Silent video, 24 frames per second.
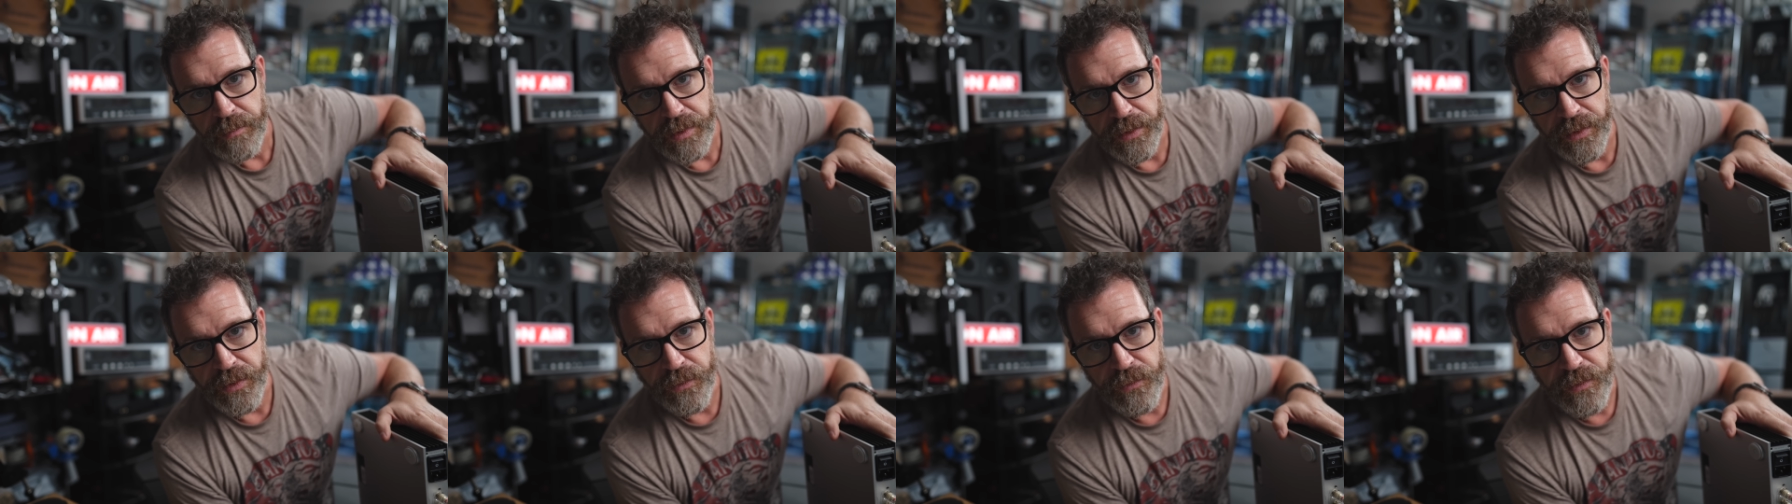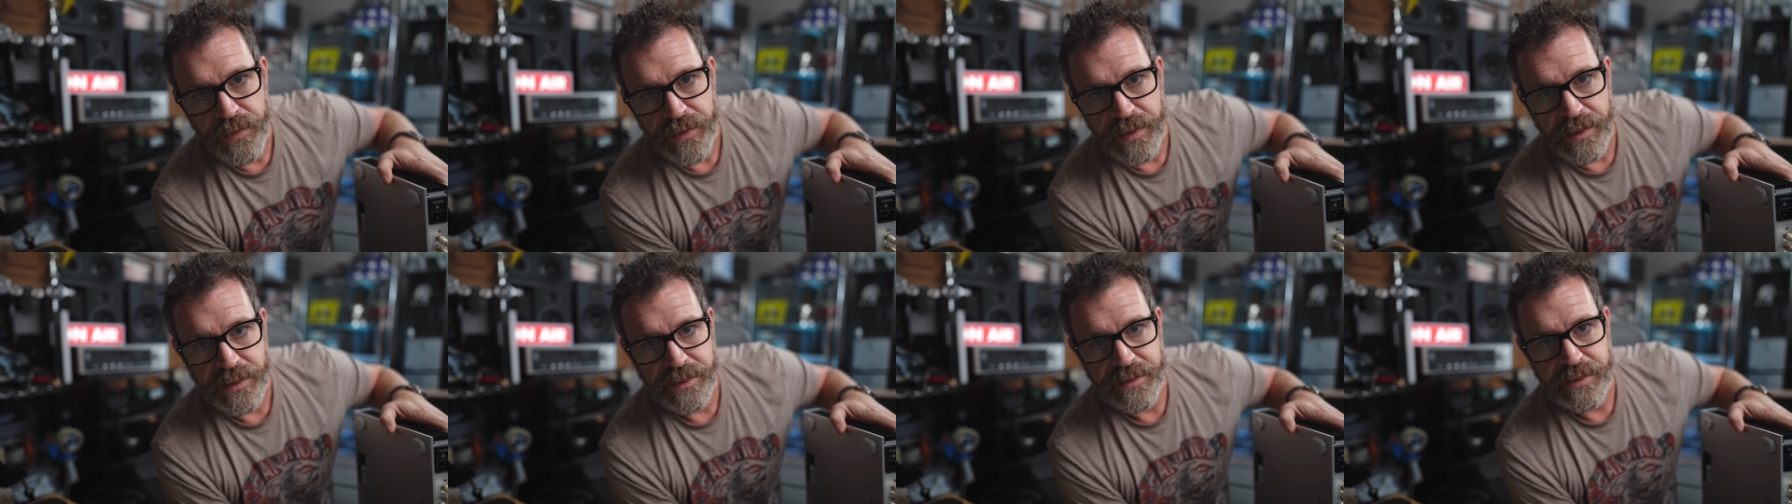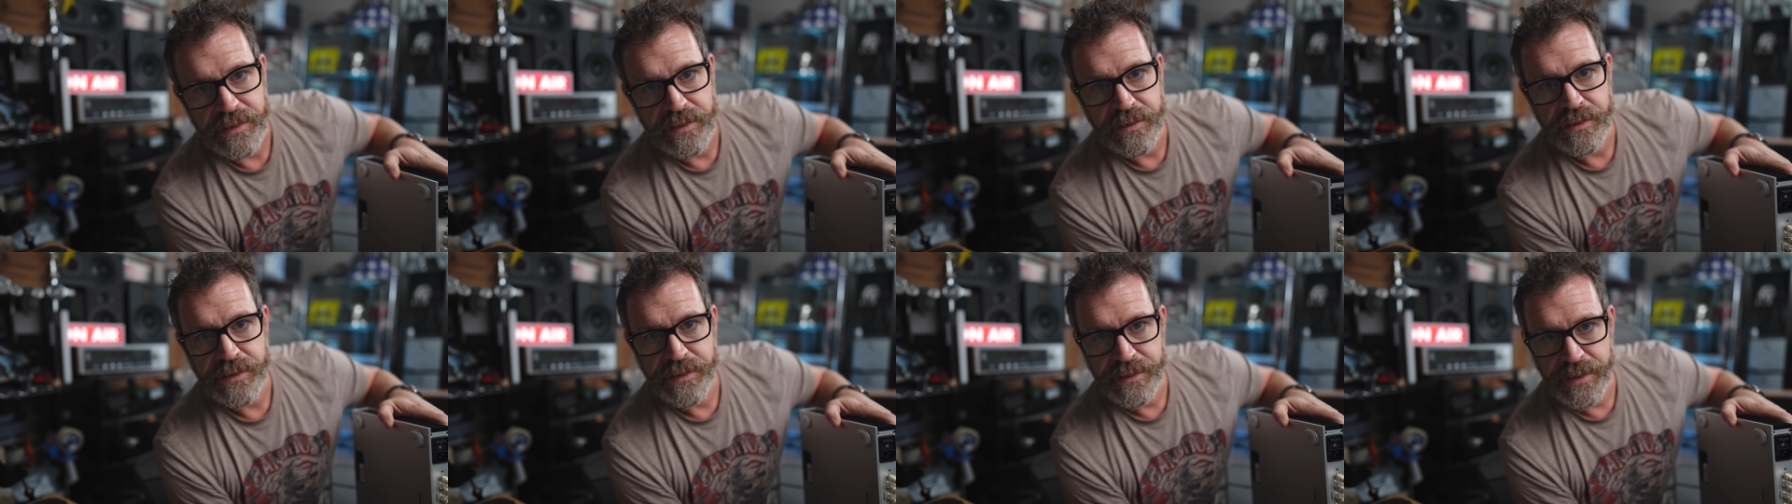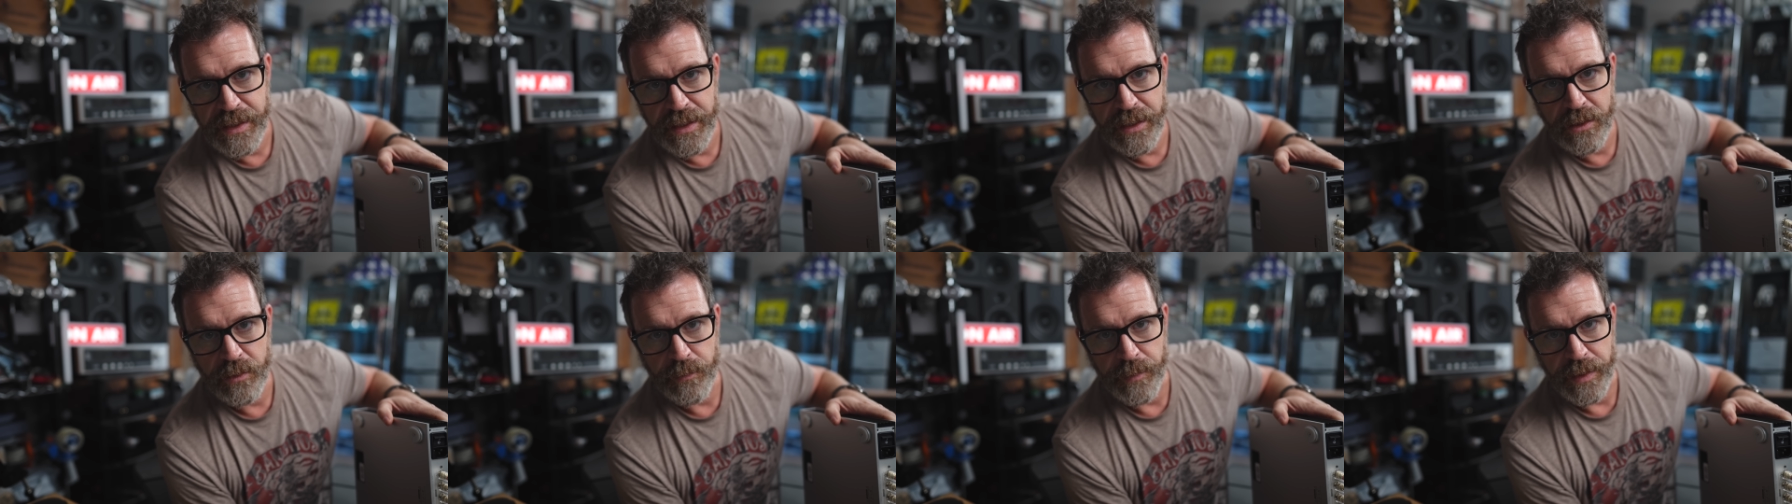But new things
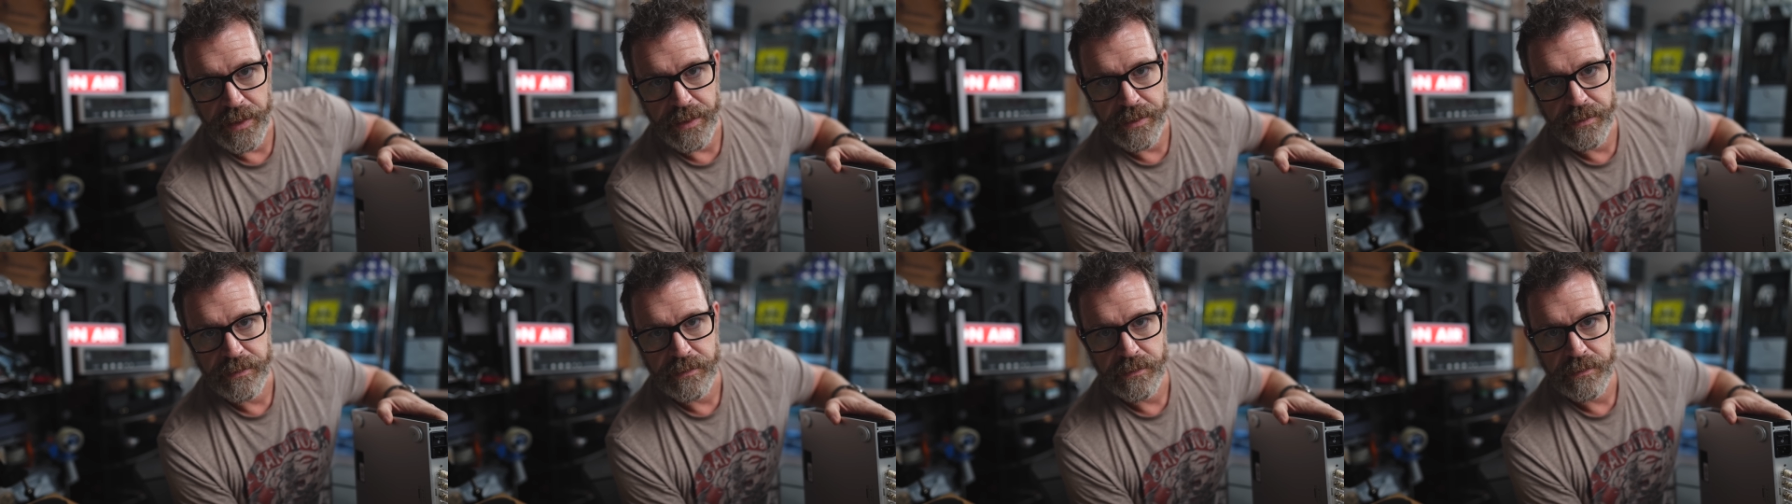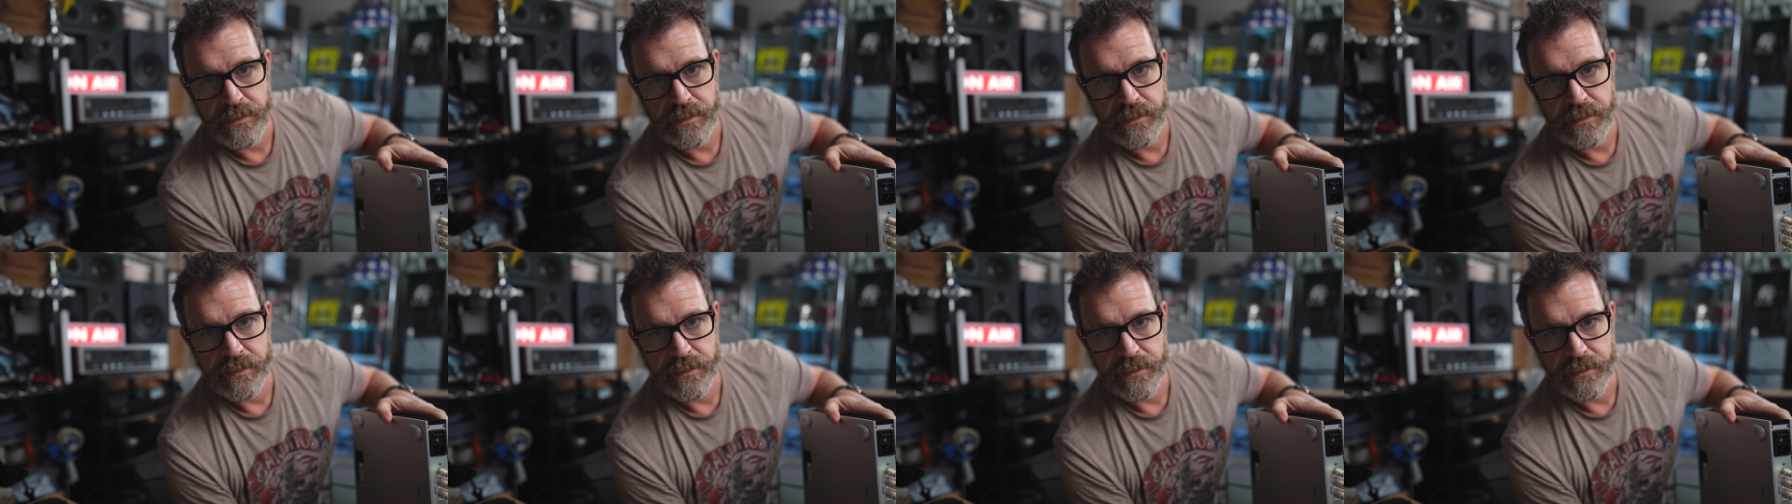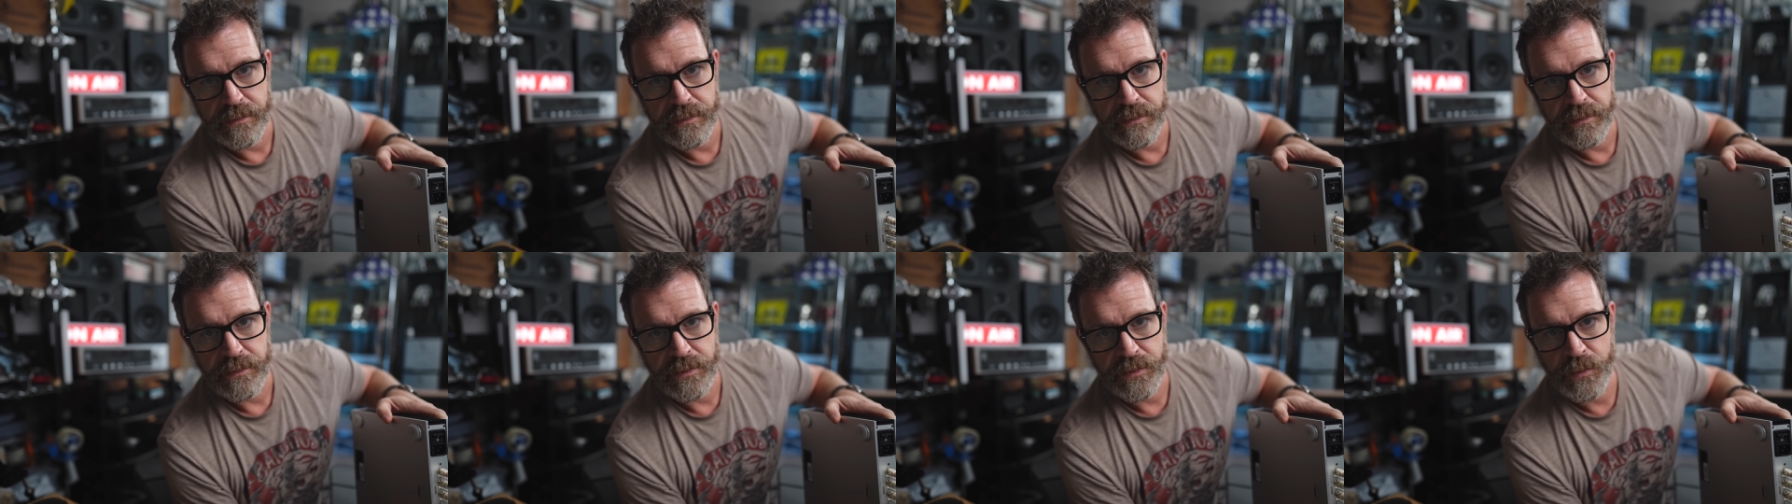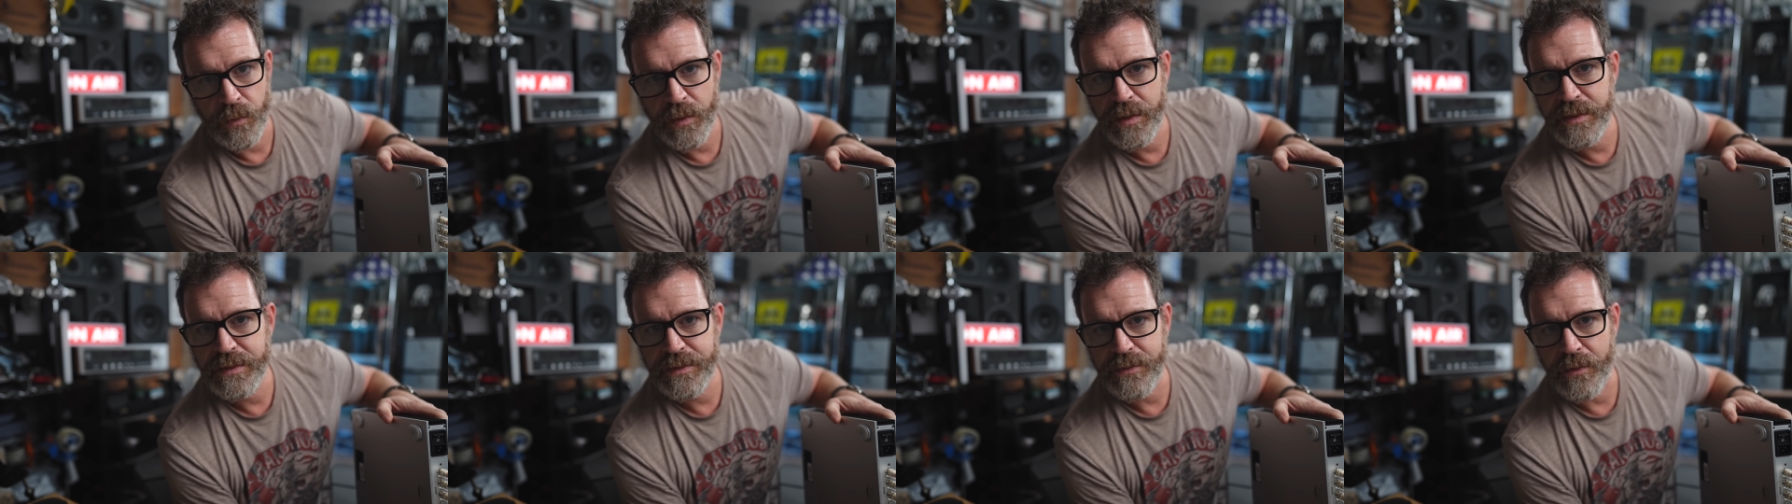scare me. So
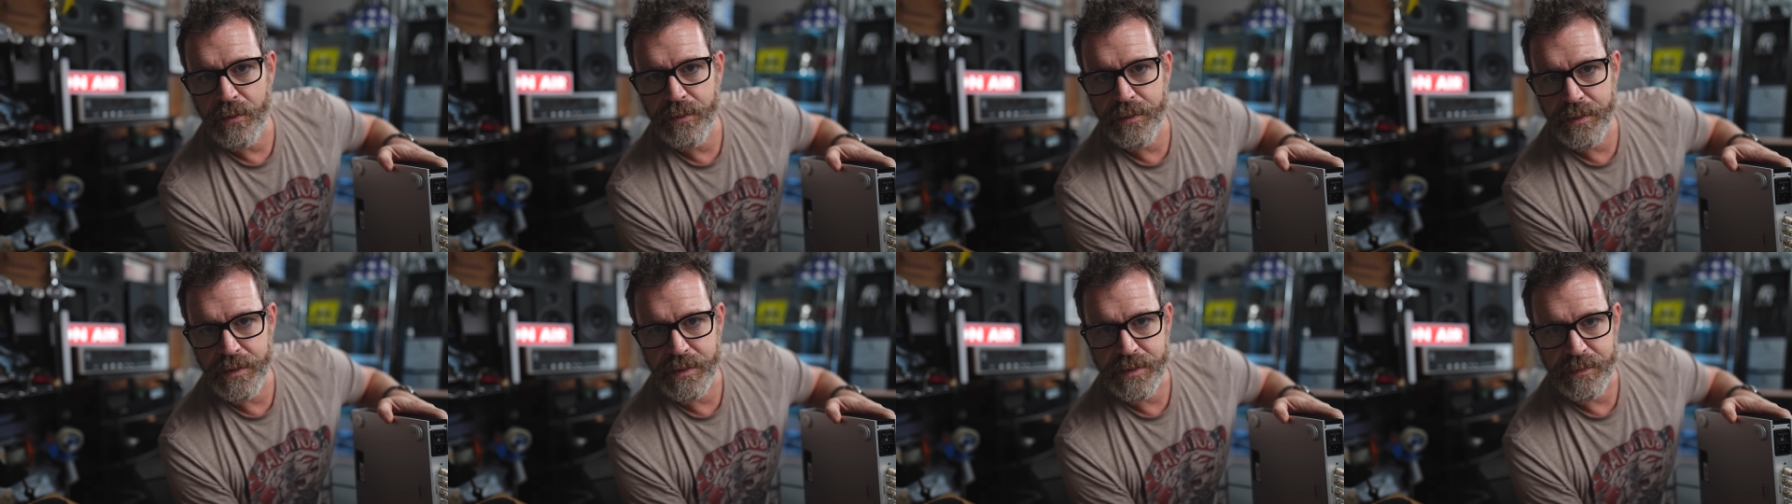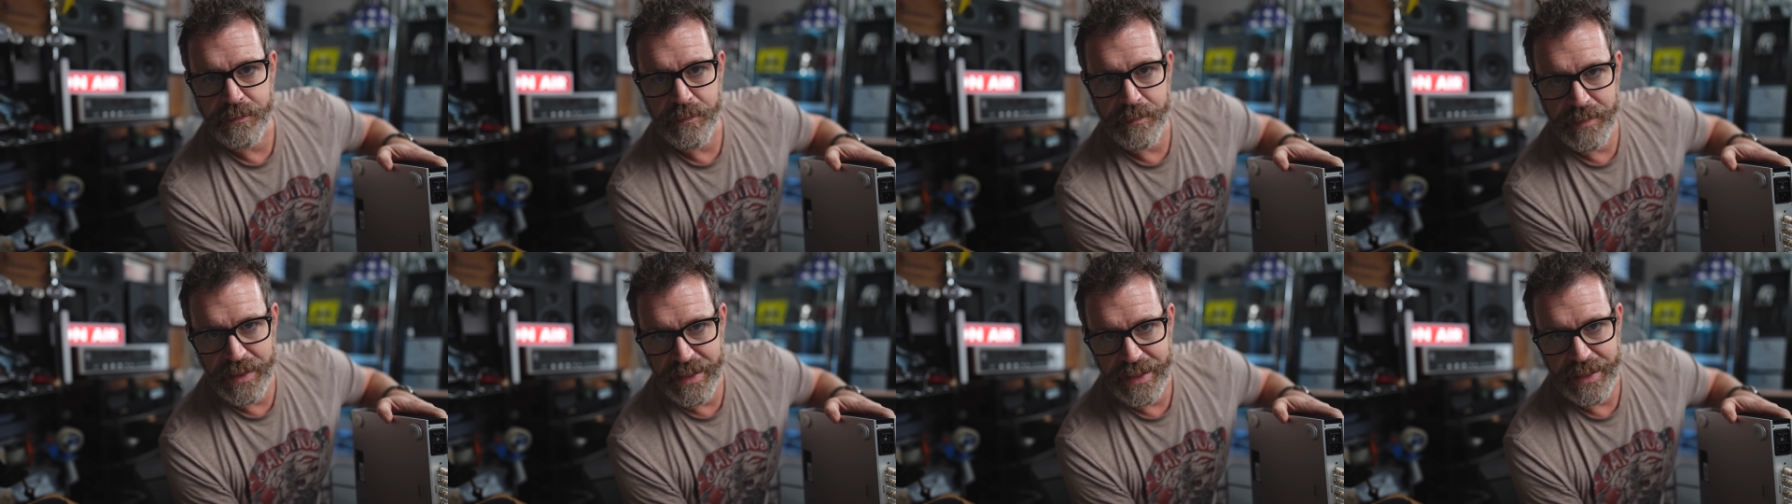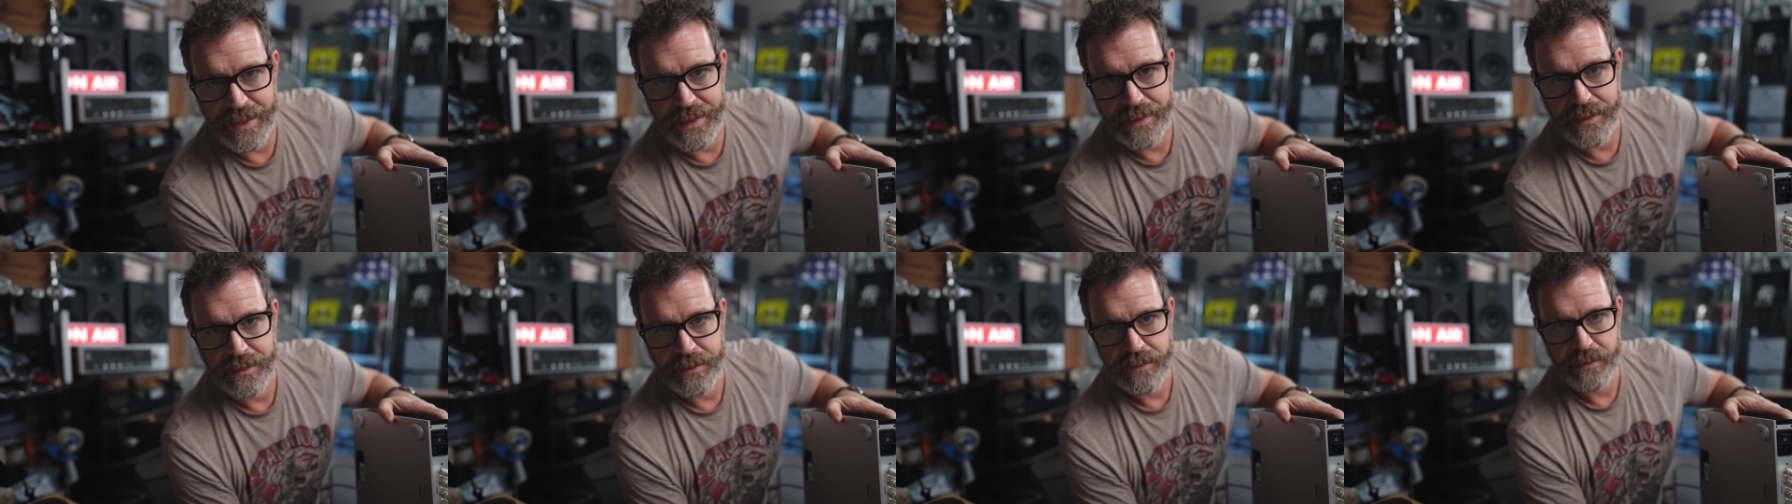what does all this mean?